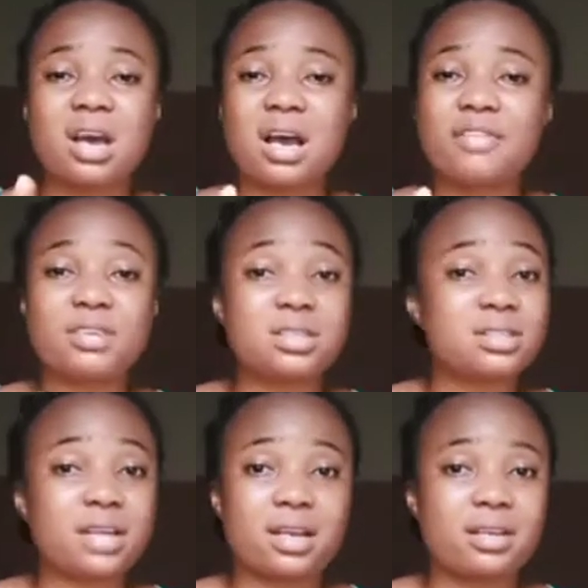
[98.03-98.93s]
have any
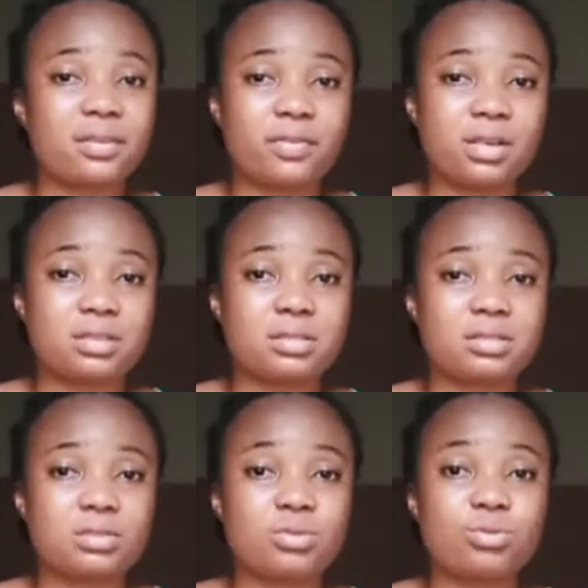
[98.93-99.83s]
side
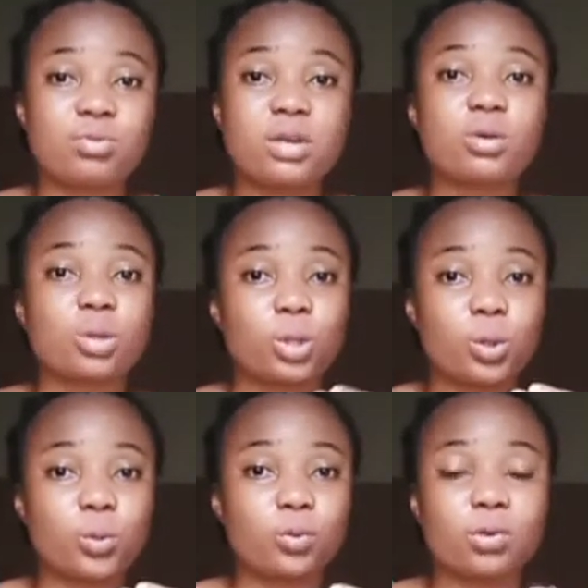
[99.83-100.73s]
effects. You will
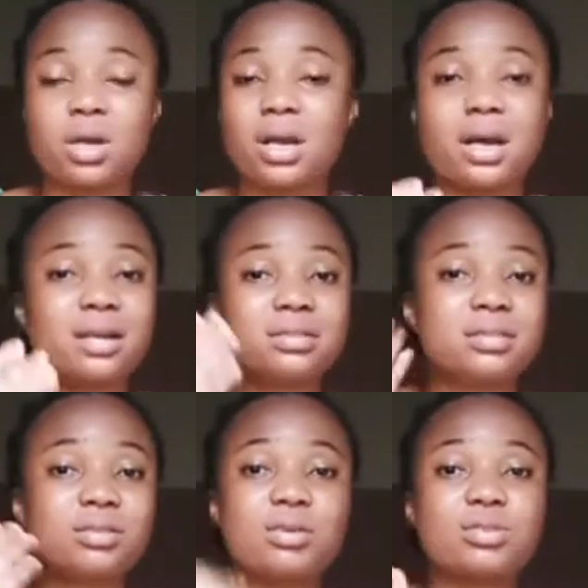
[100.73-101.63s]
glow and
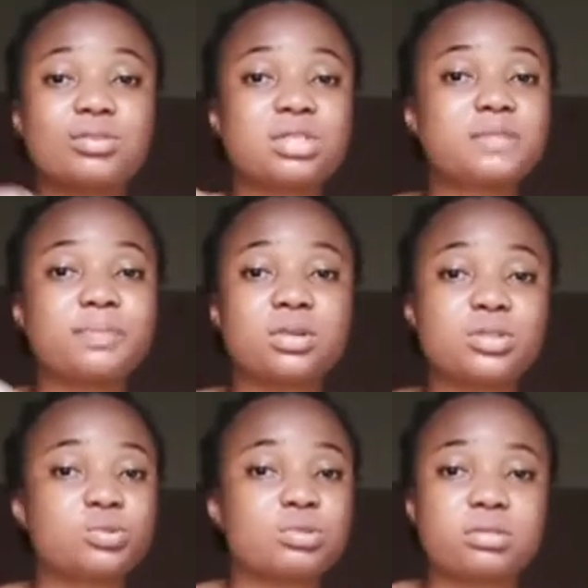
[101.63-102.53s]
all those
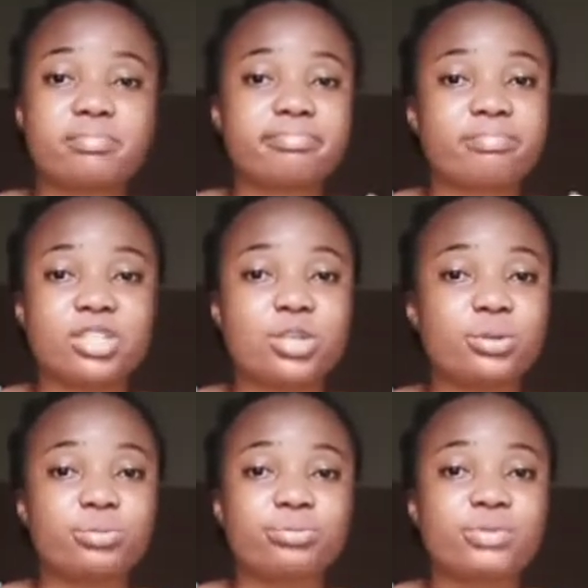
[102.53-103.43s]
pores will, you
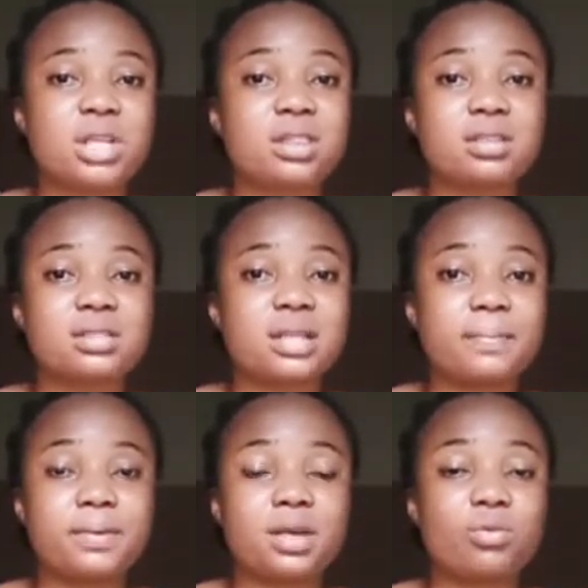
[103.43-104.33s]
know,
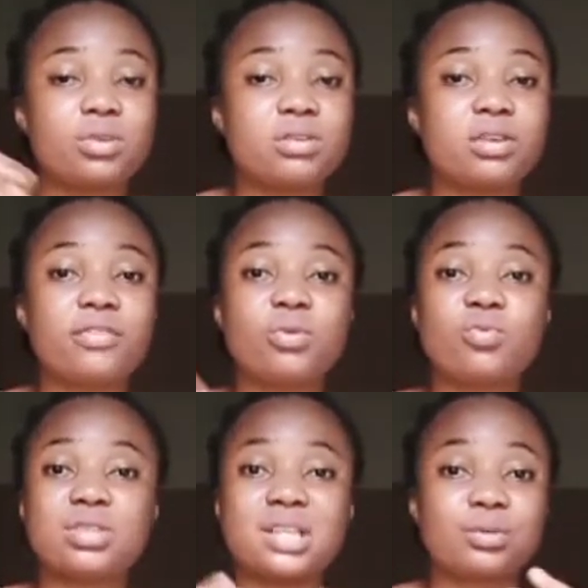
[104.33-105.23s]
disappear with, even
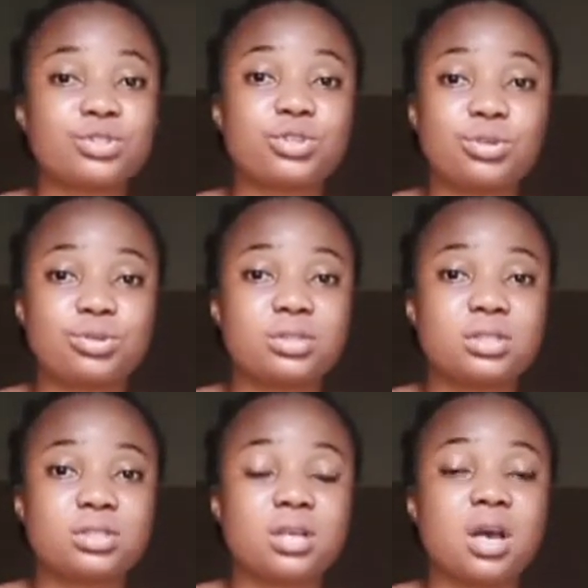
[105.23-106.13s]
without your
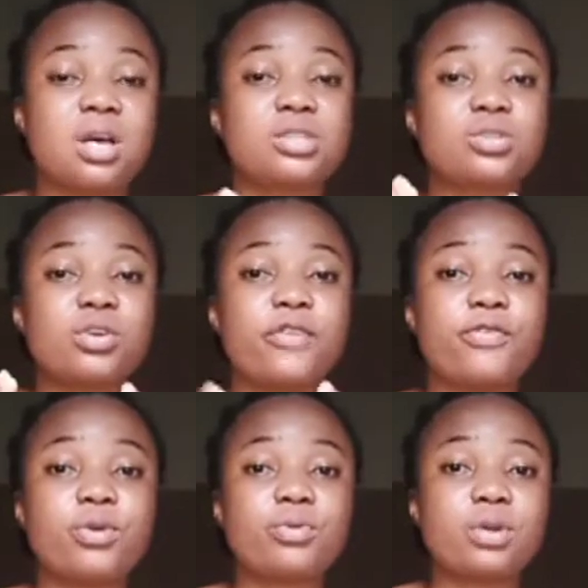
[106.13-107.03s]
notice. So
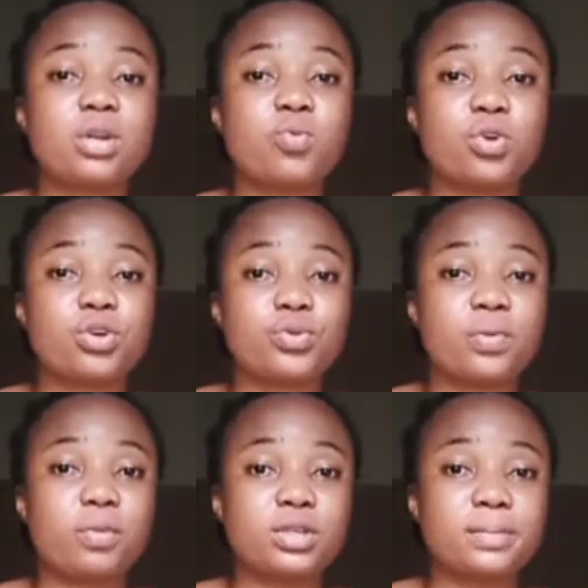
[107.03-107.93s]
if you really want to know
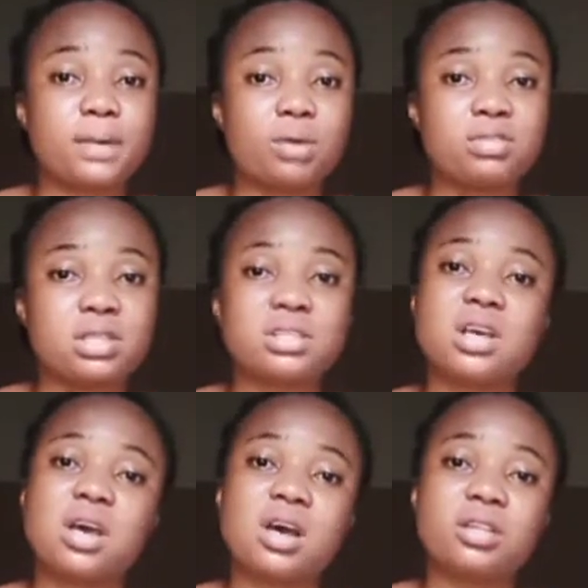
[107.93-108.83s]
much about this,
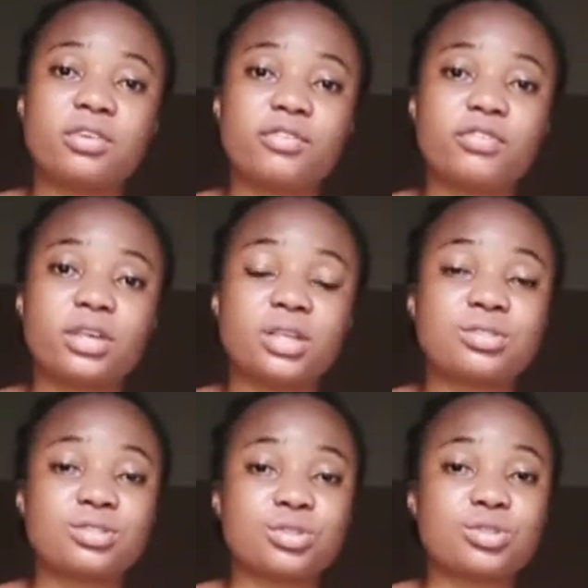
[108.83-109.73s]
don't forget
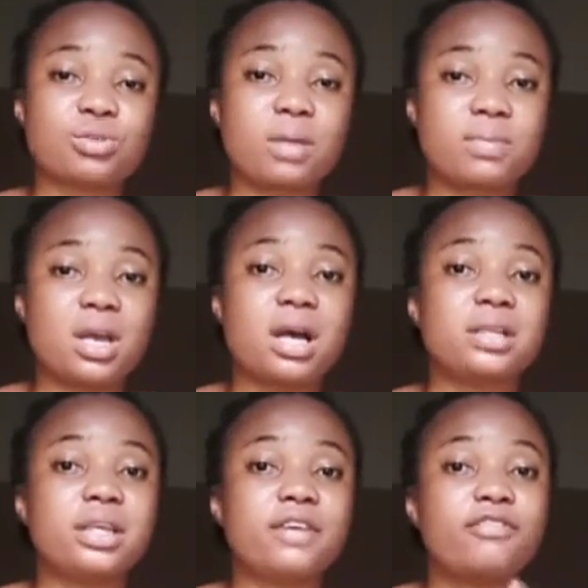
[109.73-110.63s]
to subscribe here yeah,
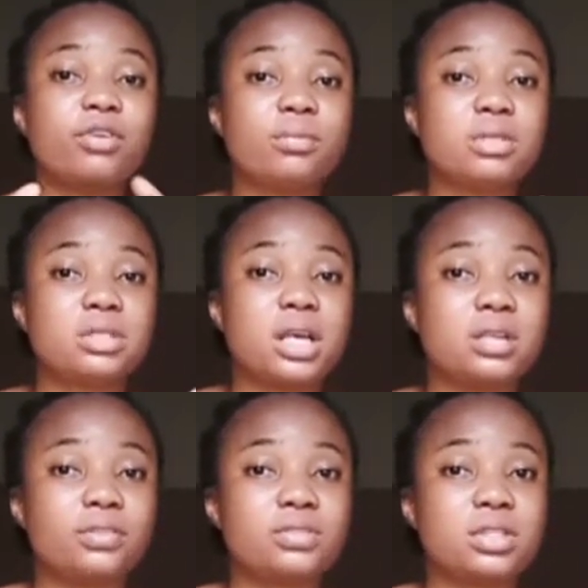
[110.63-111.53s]
and then follow me to the
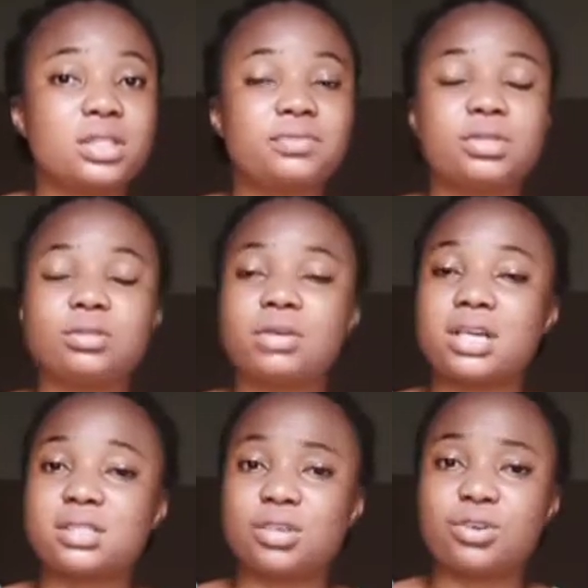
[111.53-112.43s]
end of today's video. I
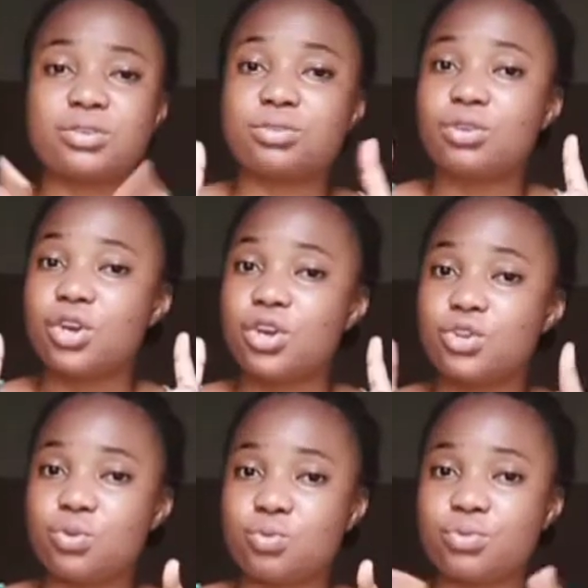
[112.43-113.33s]
tell you,
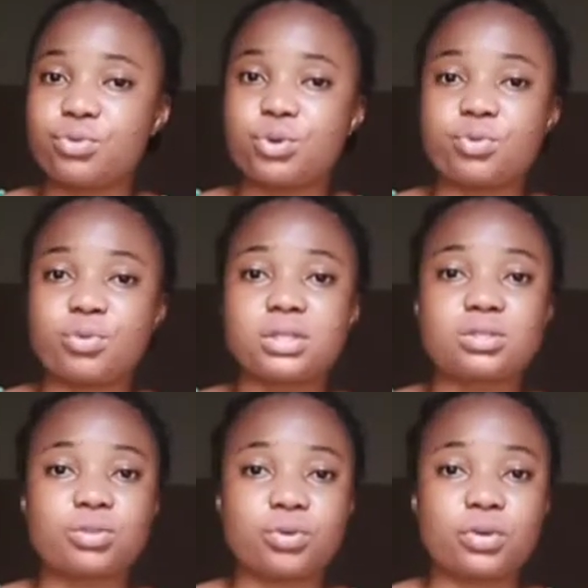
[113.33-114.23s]
you won't regret
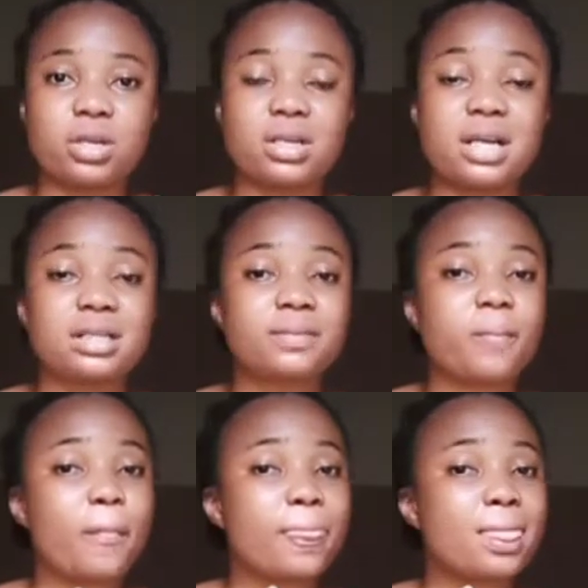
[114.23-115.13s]
doing it. And
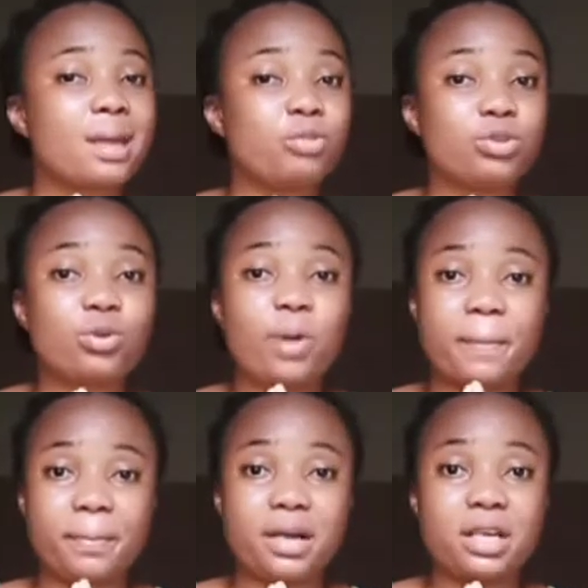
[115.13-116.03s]
I'm gonna
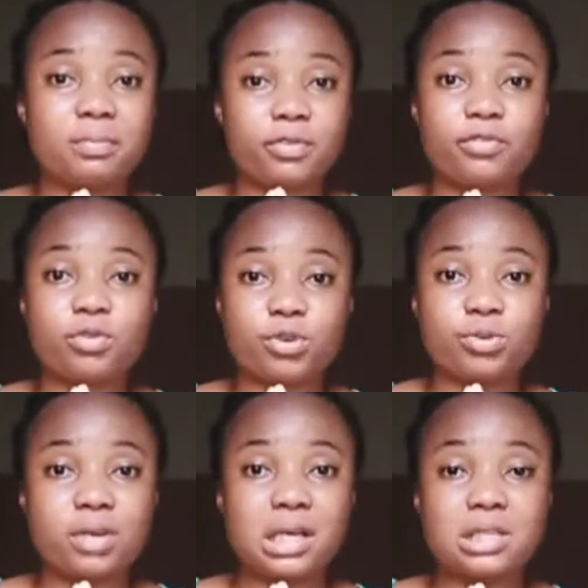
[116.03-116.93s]
apply it before
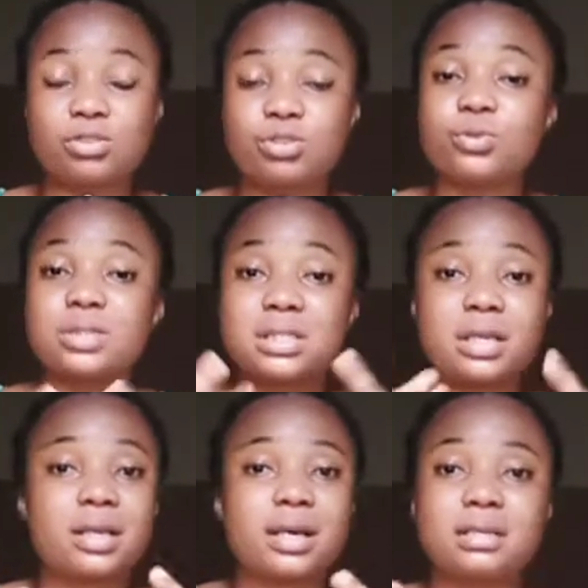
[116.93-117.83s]
you guys so you will
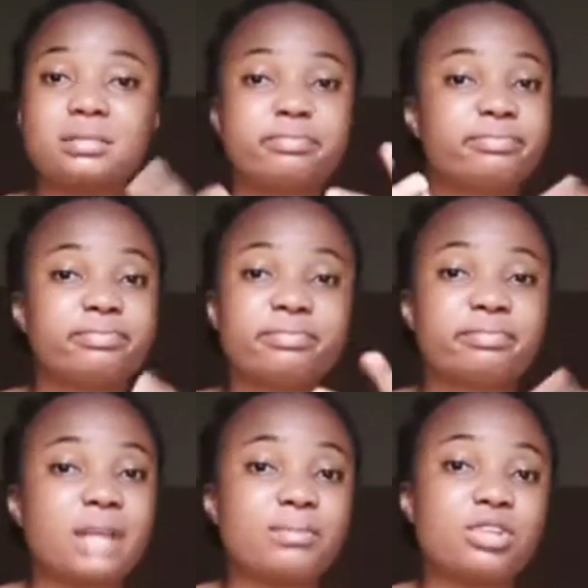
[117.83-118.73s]
see that
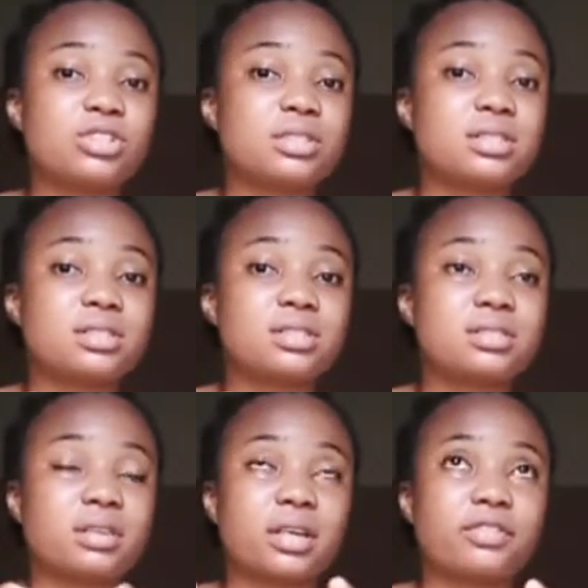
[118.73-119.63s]
I'm not just
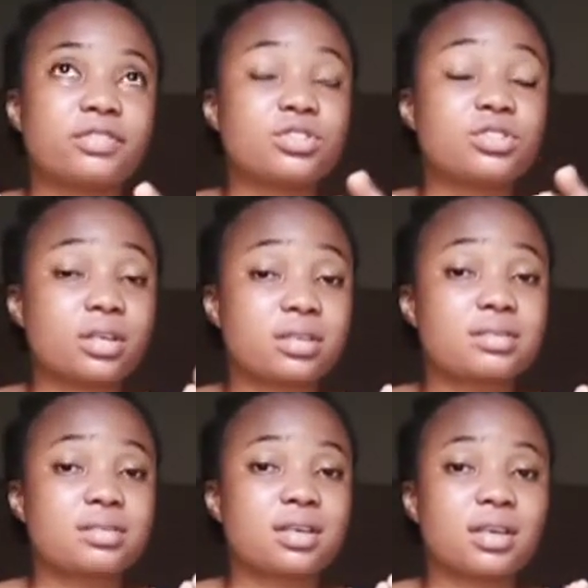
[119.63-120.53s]
talking for talking's
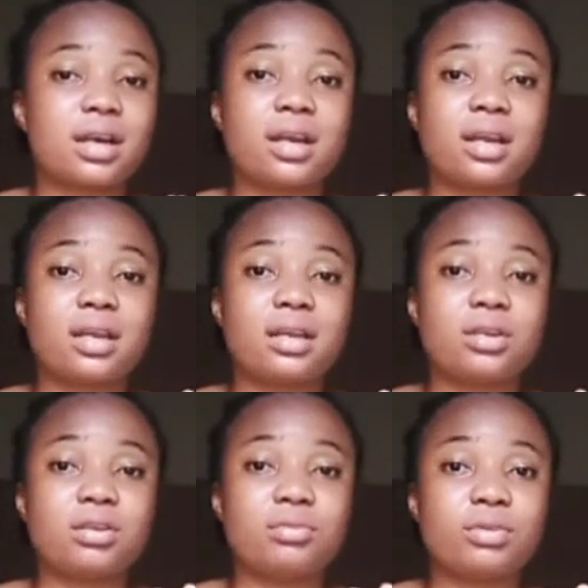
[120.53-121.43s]
sake i
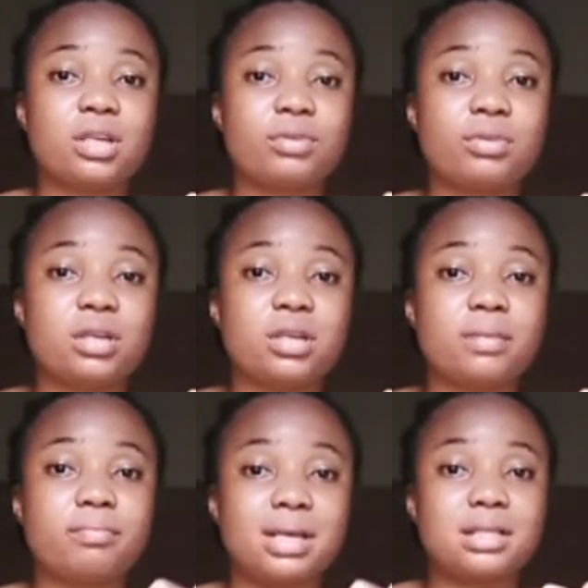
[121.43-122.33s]
really really
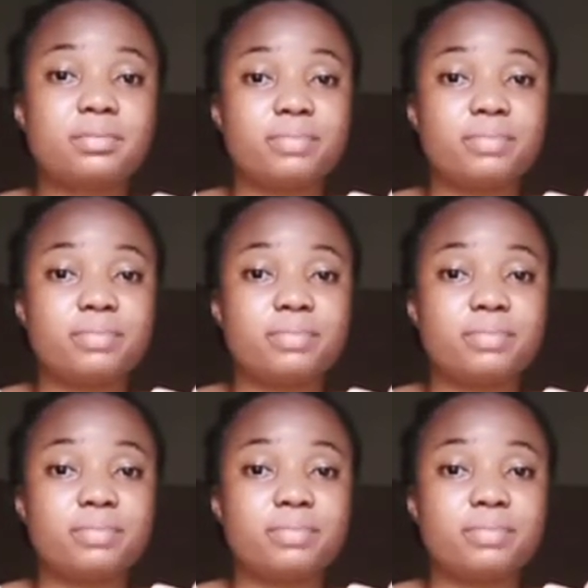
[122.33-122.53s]
meant